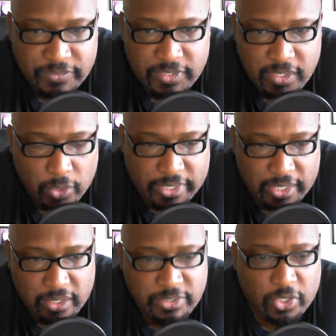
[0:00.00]
Okay,
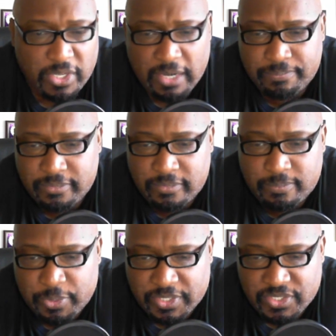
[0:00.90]
let me show you how to
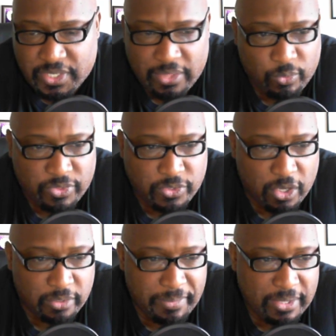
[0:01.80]
put this together, what they're
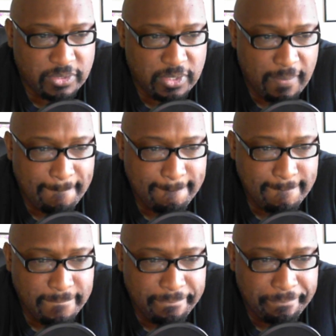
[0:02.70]
talking about.
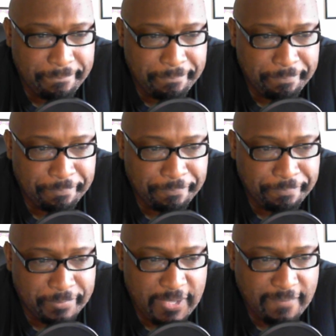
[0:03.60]

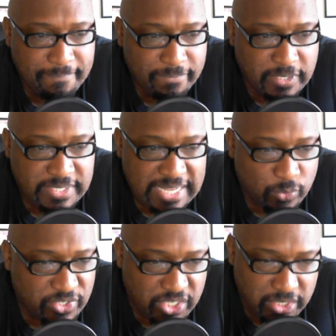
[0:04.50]
Okay, because that's what
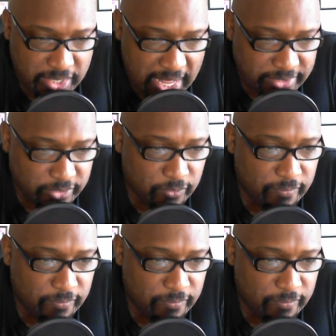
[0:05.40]
she did not do.